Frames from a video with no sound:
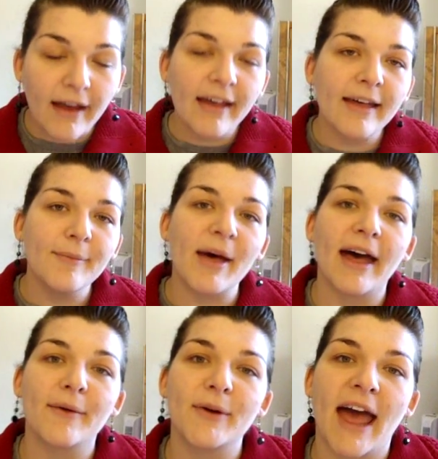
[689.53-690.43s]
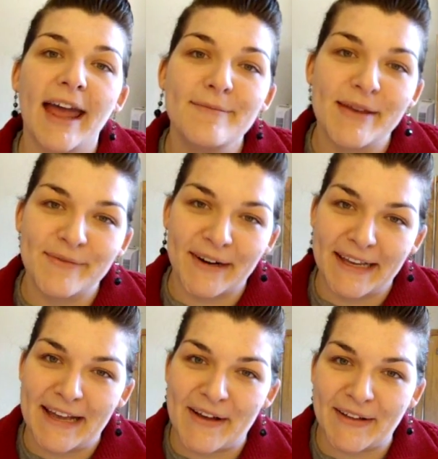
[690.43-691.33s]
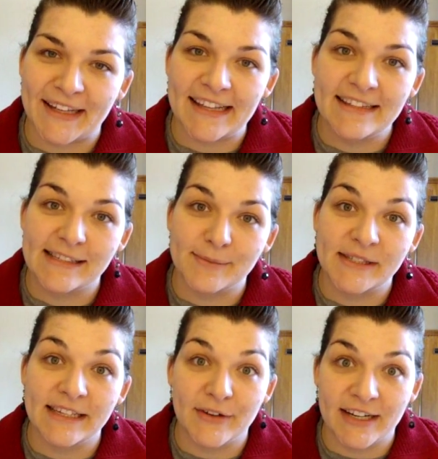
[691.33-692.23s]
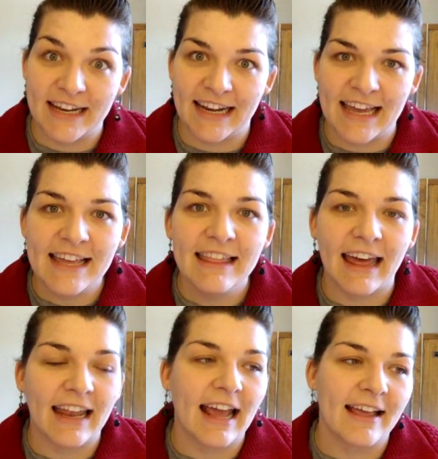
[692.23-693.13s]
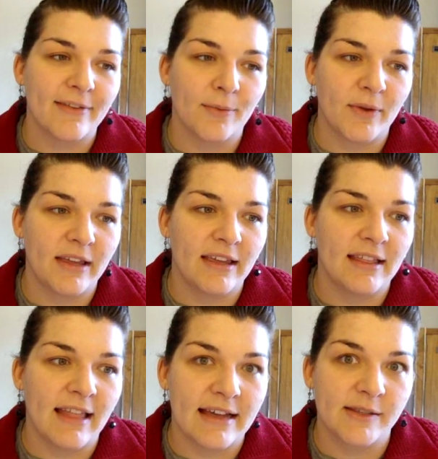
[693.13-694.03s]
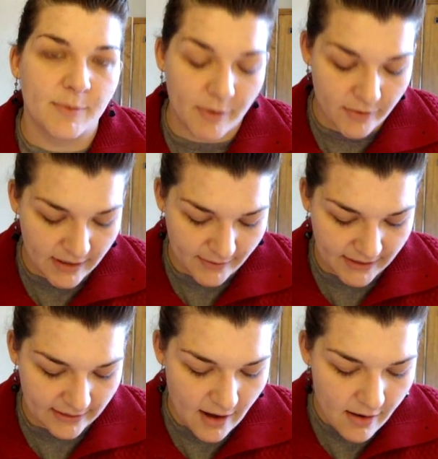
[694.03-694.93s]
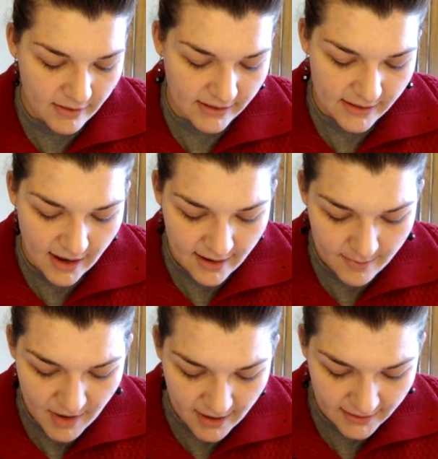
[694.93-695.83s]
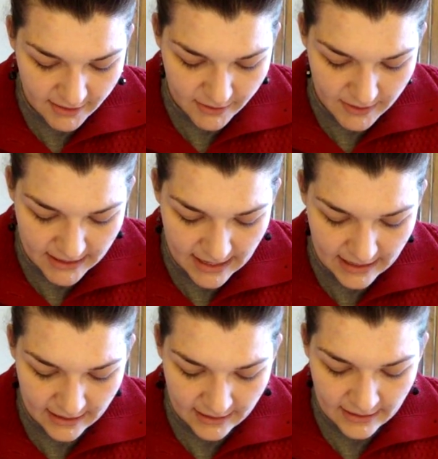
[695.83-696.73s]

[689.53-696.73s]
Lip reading: I had been working on some secret knitting that, as we last spoke, I was like, no, it's done, I'm not doing it.